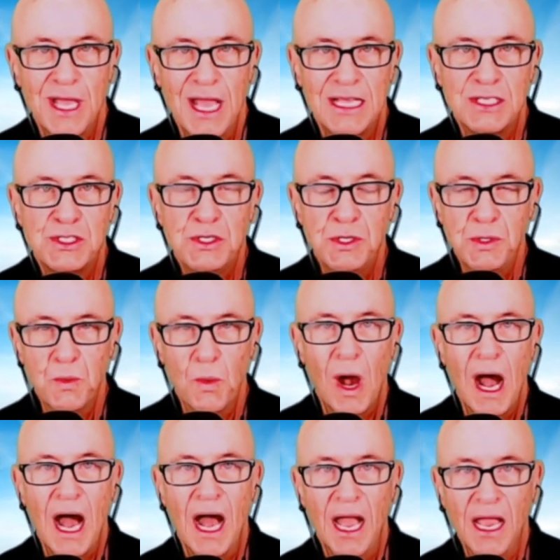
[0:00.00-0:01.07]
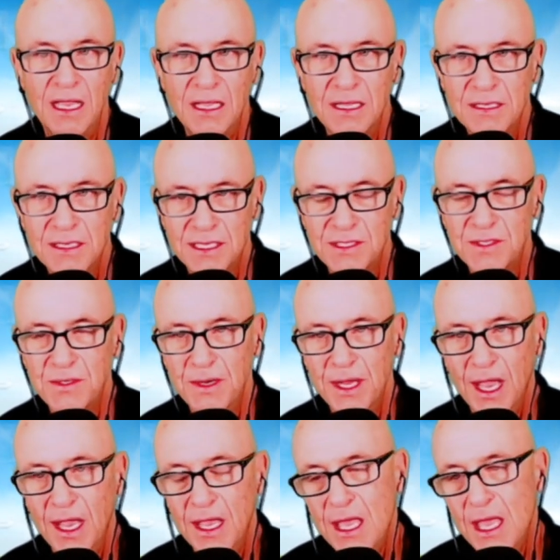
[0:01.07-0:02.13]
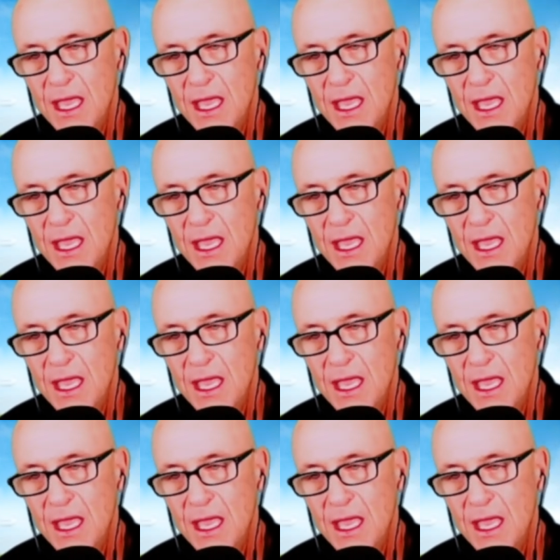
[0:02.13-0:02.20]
as to why yesterday.